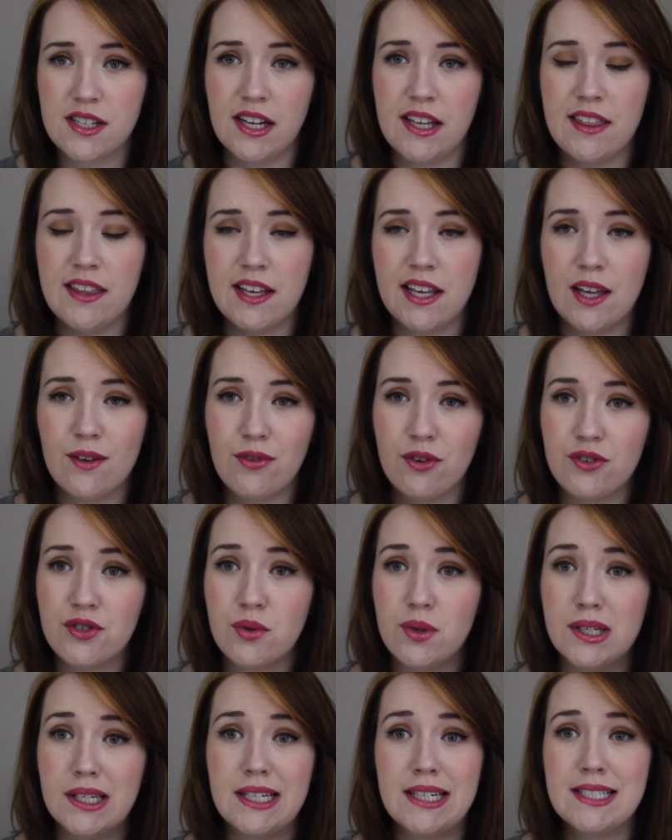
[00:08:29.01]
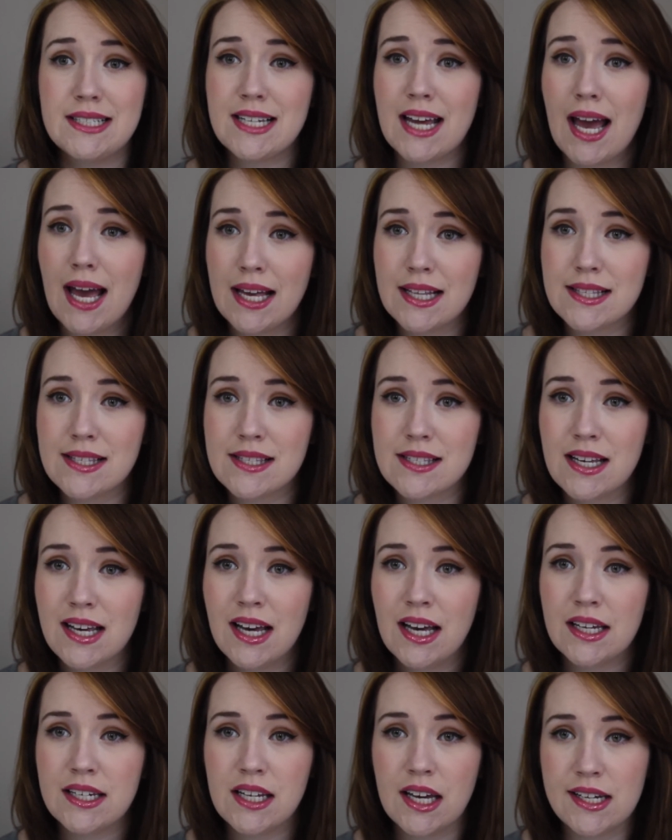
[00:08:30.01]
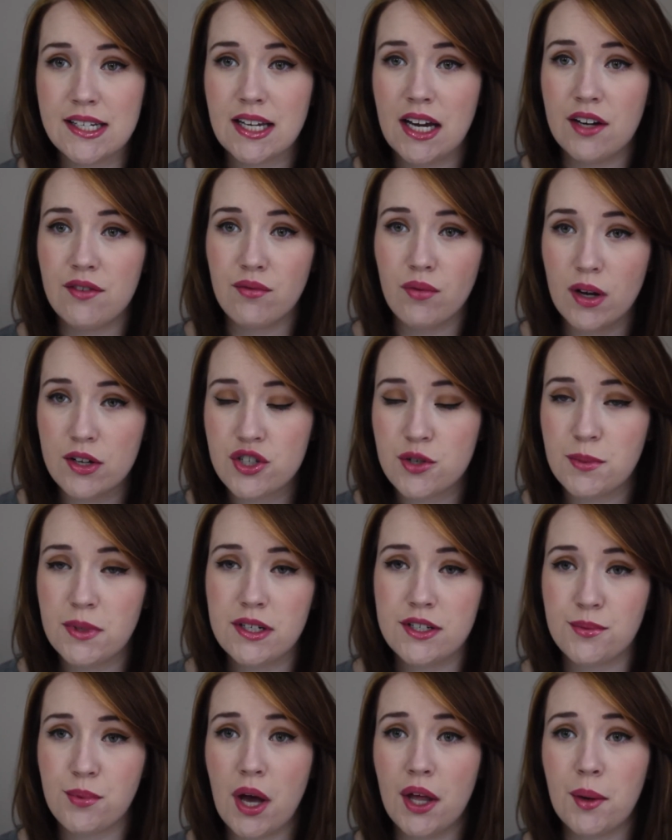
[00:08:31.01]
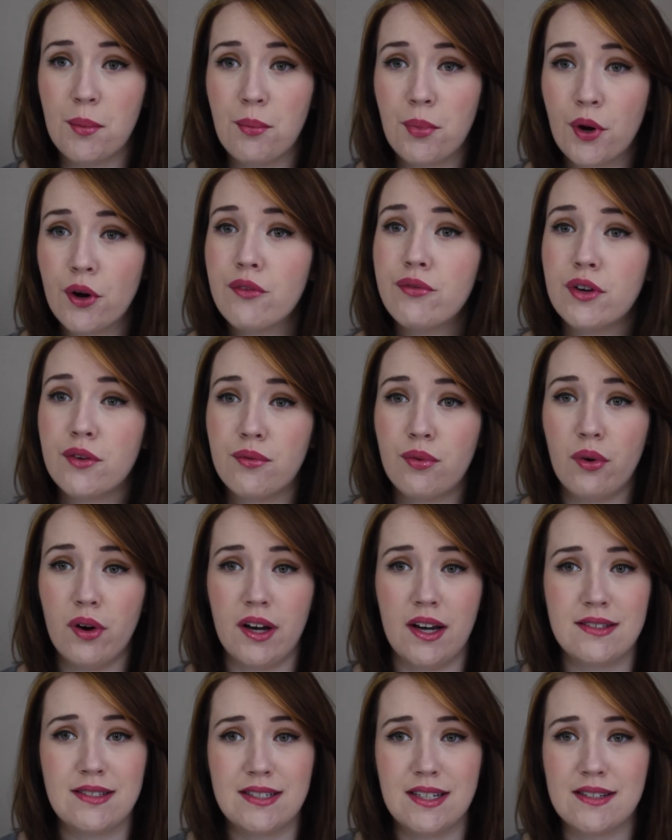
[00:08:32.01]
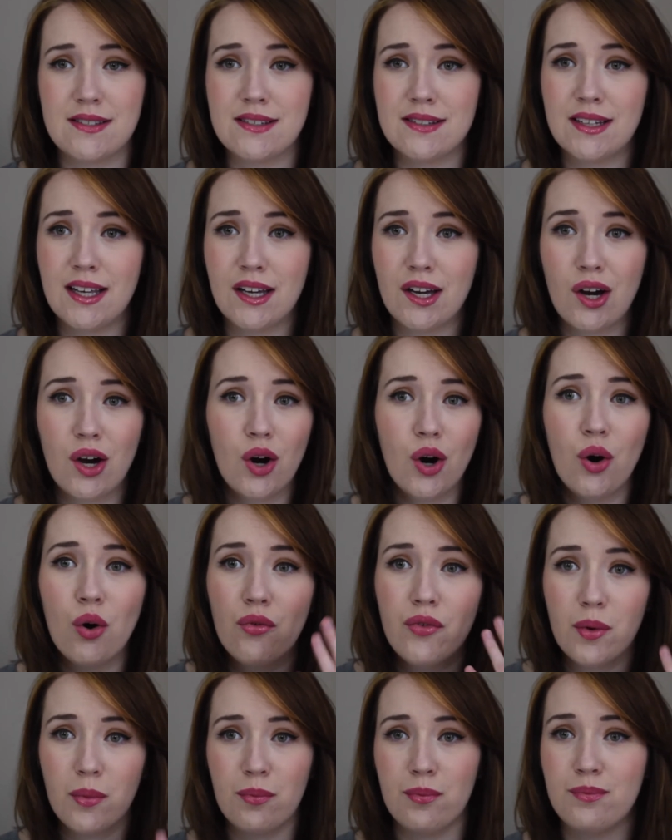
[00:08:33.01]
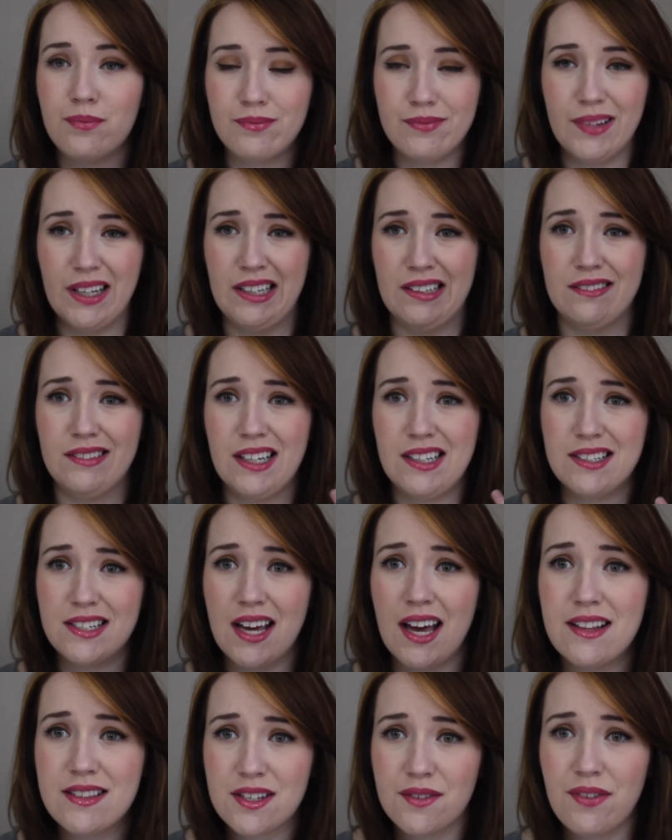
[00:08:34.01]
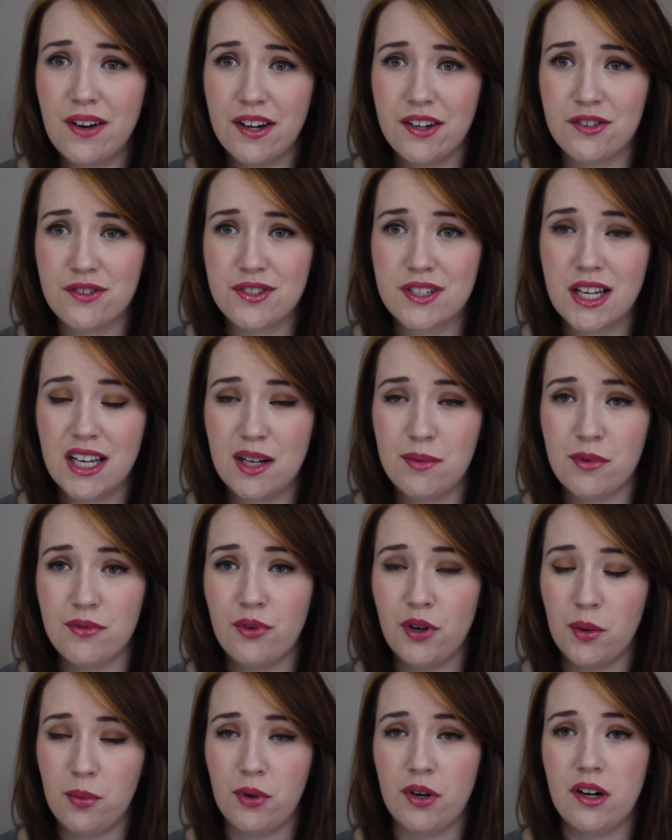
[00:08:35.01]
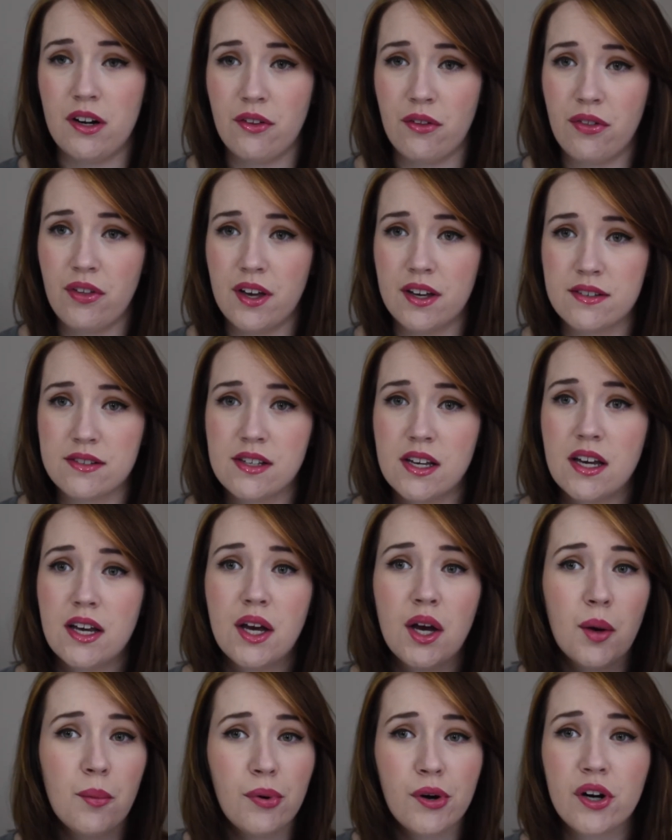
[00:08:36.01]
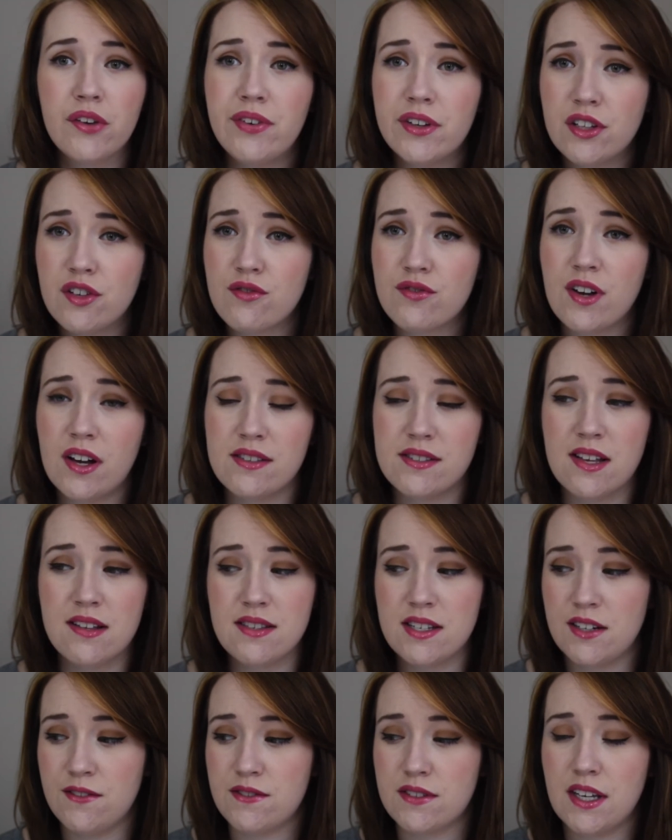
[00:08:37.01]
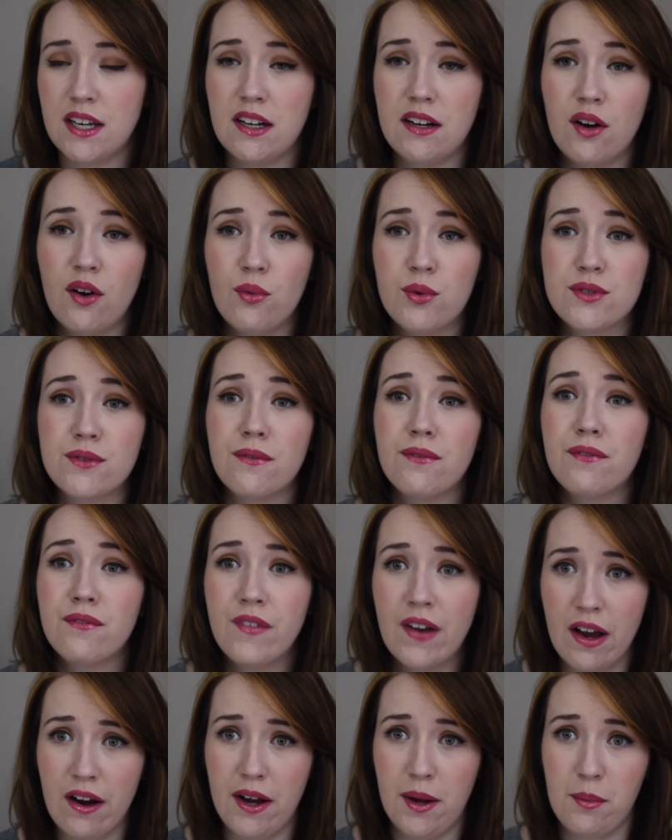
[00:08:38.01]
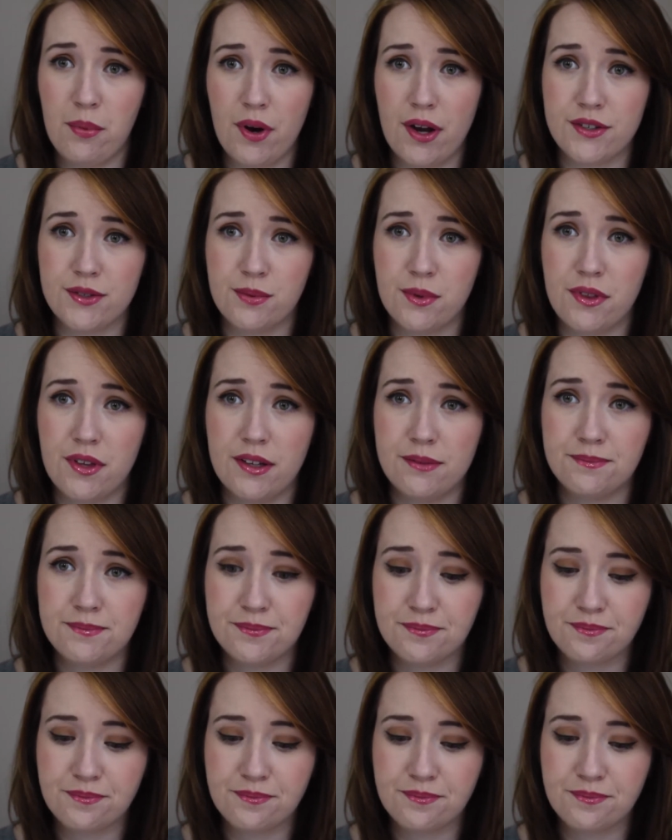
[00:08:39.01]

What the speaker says: I think if you're doing an intense nighttime regimen, is probably perfect for it because it doesn't intensify your skin before you put on other things. Perfect if you've got sensitive skin. Was very impressed with it.